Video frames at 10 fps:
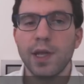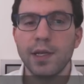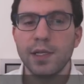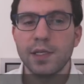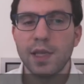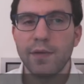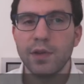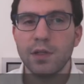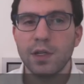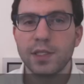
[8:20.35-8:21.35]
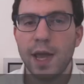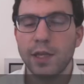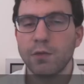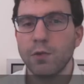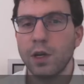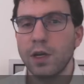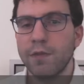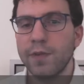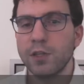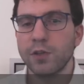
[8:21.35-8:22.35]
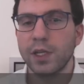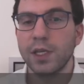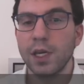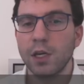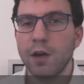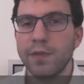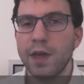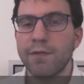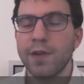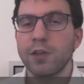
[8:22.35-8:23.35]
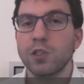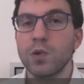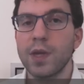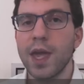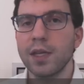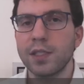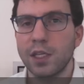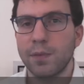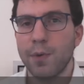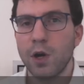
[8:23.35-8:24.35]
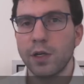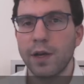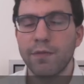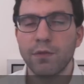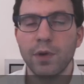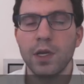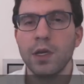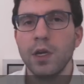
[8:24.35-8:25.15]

Knight d seven, attacking the rook on f eight, trying to kick it off the f-file so you can take the pawn on f three.